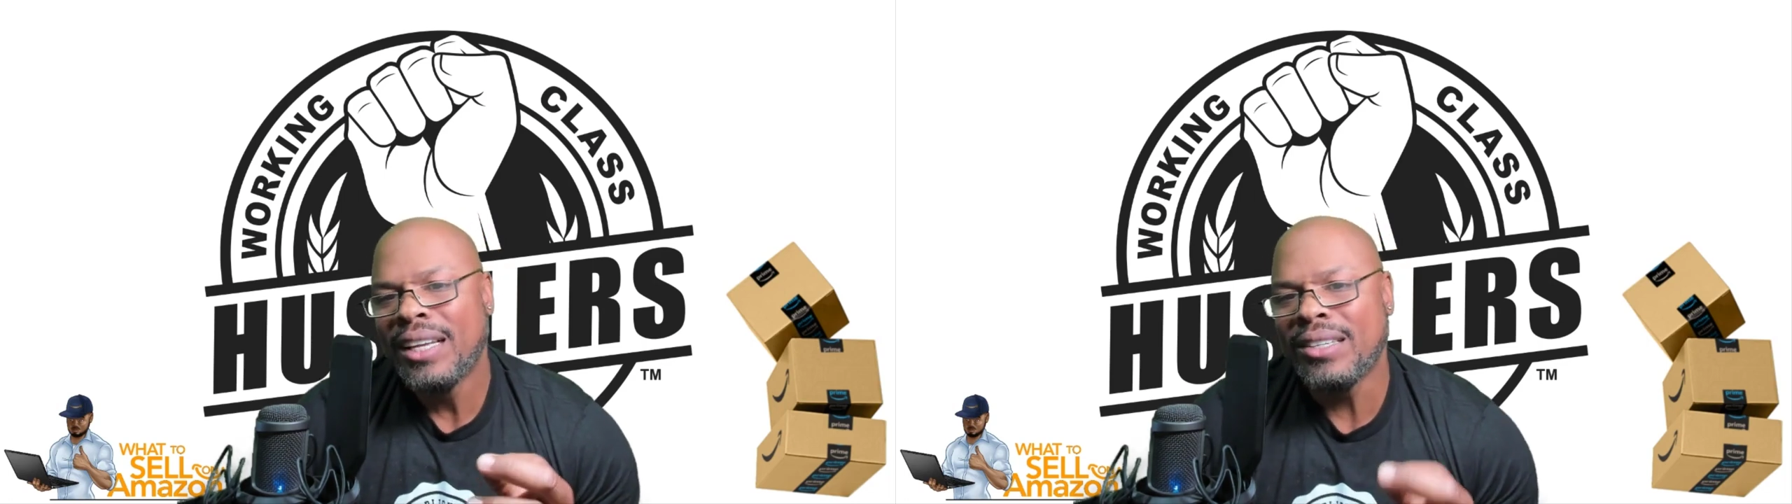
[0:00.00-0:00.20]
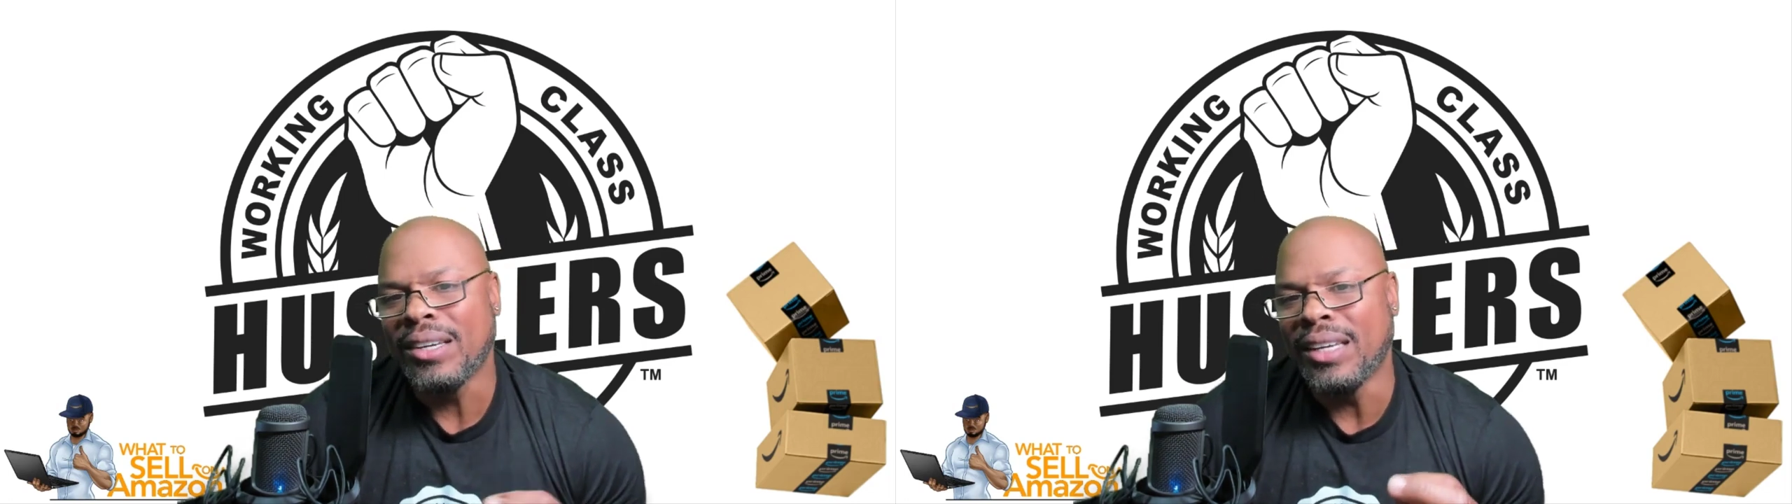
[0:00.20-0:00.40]

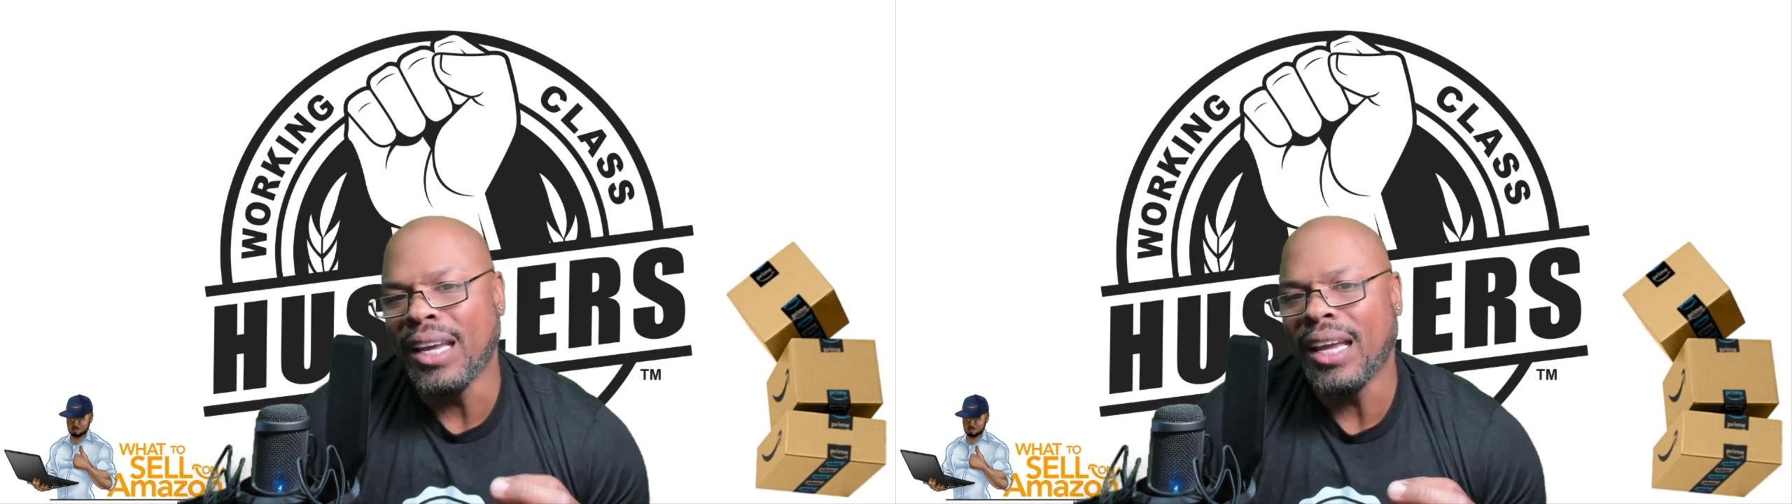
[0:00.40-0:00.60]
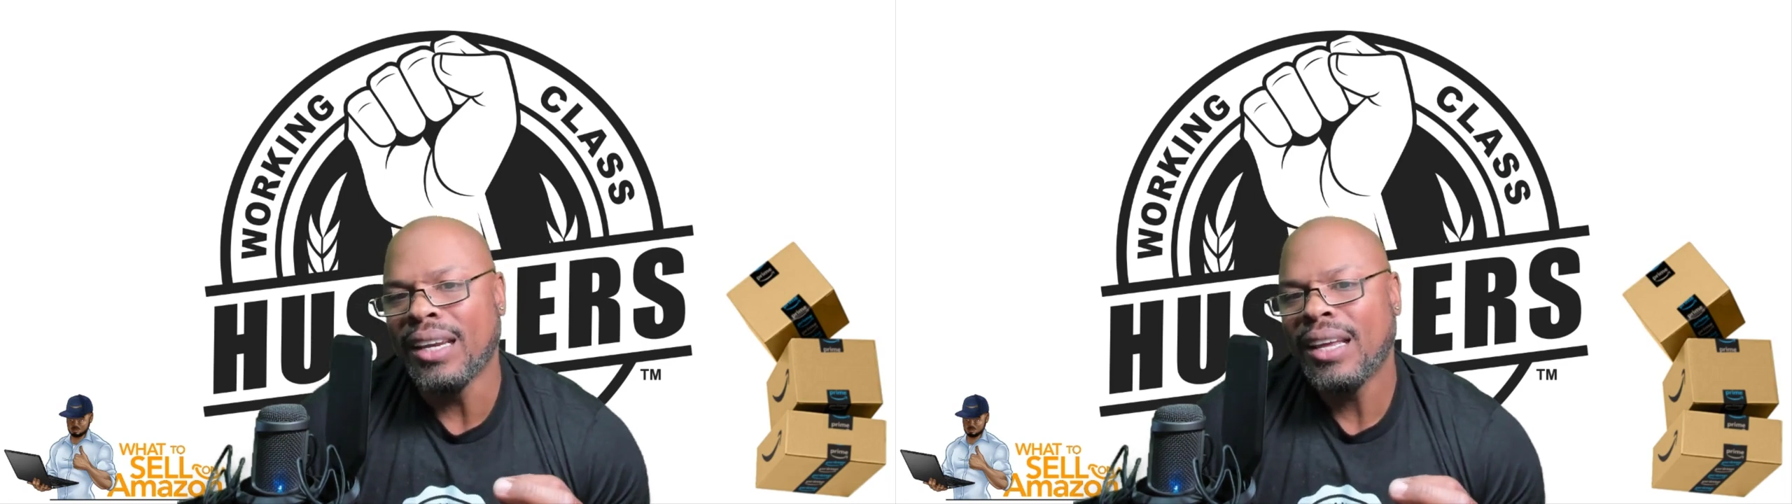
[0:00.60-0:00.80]
to
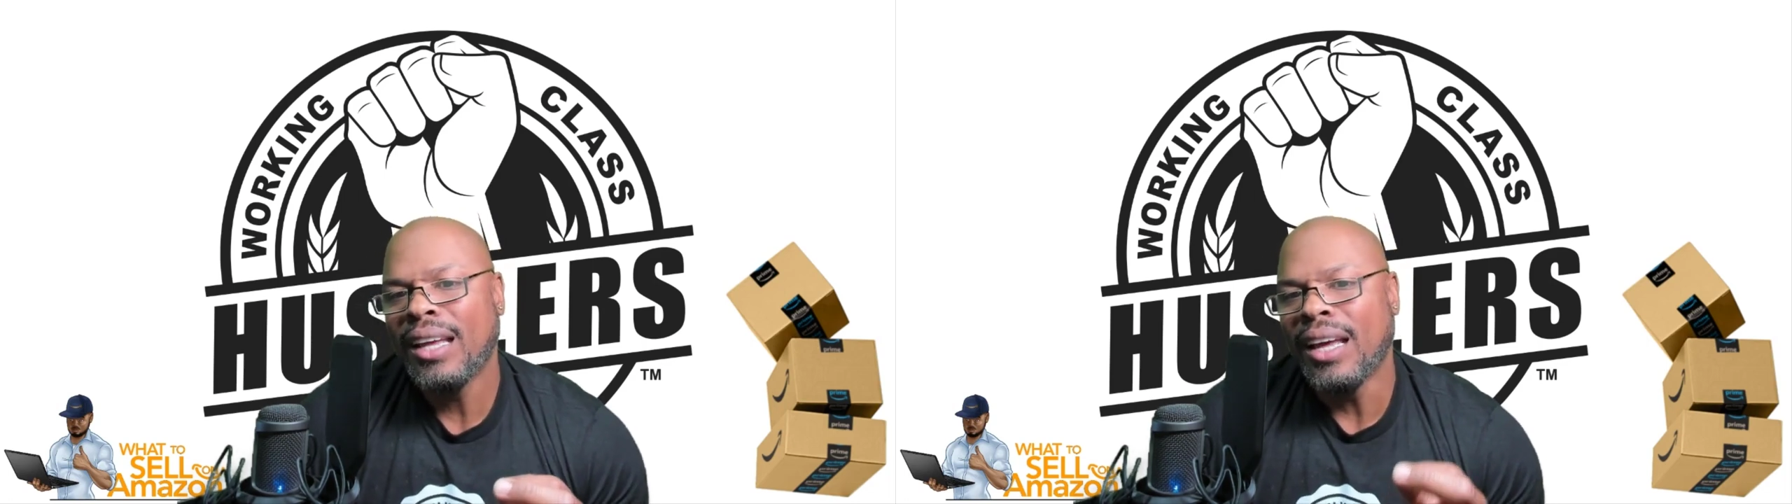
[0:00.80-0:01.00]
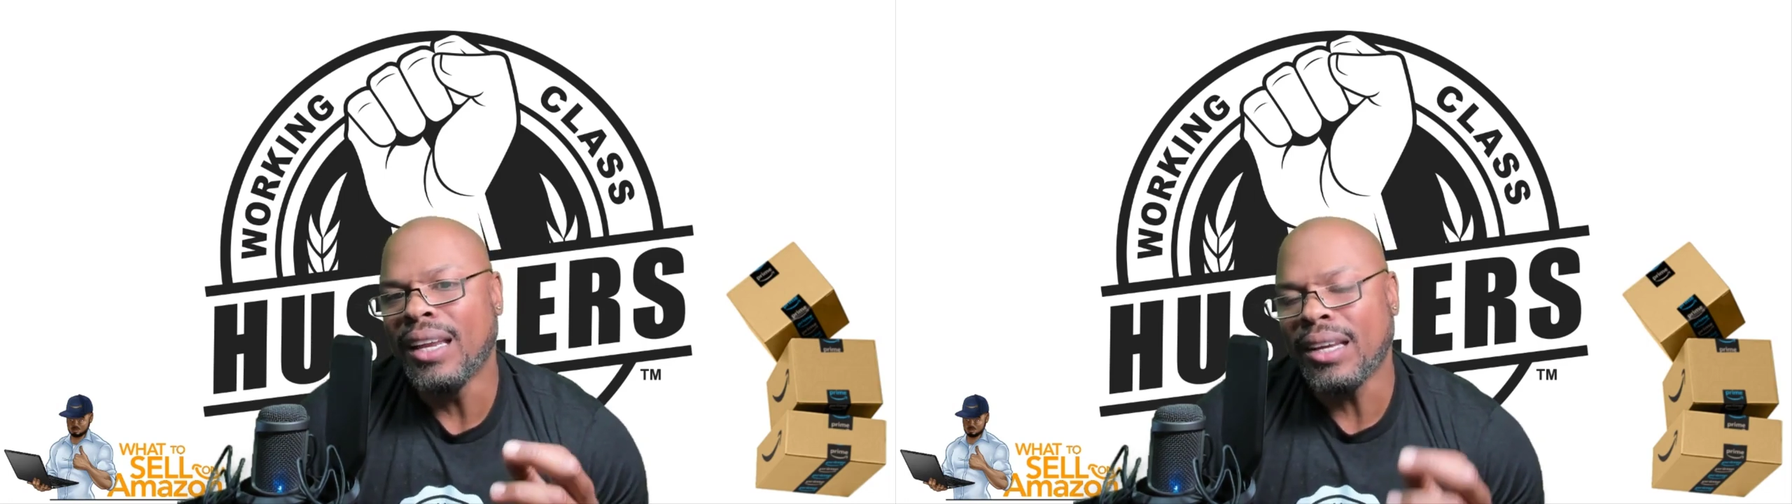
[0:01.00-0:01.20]
get an